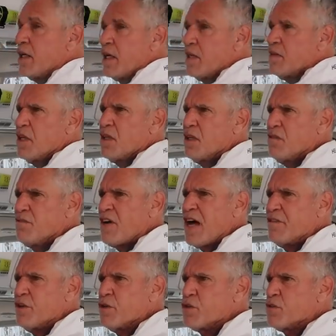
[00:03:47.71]
and then in
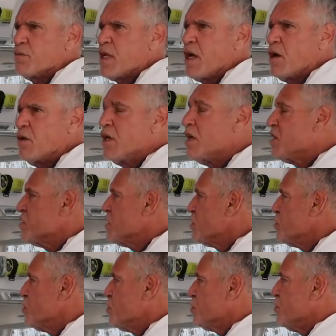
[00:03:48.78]
5 years from now,
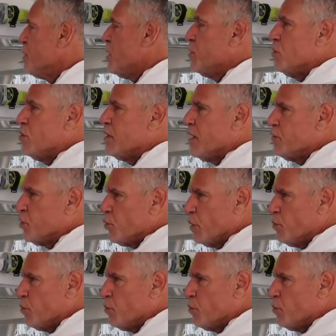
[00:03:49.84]
6 years from now, you don't have to